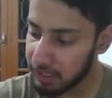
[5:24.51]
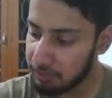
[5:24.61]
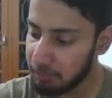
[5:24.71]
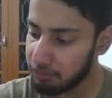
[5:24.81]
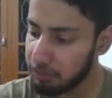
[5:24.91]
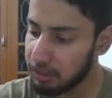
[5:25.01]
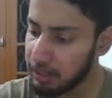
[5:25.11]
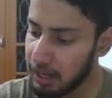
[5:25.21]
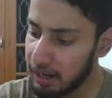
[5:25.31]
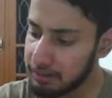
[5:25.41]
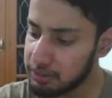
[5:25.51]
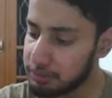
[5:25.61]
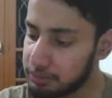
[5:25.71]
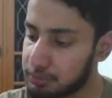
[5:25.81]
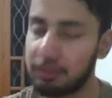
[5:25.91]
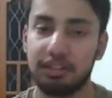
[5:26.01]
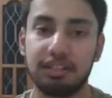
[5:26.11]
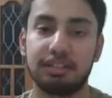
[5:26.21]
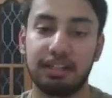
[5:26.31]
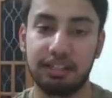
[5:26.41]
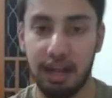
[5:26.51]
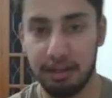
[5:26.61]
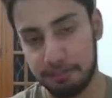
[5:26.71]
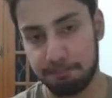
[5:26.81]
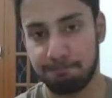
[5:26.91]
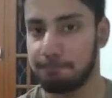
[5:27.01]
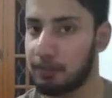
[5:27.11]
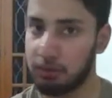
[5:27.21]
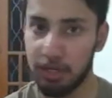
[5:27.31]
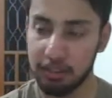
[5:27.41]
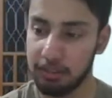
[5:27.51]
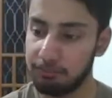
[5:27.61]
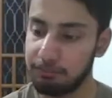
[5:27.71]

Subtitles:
n by 4, and so on, things like that. Correct?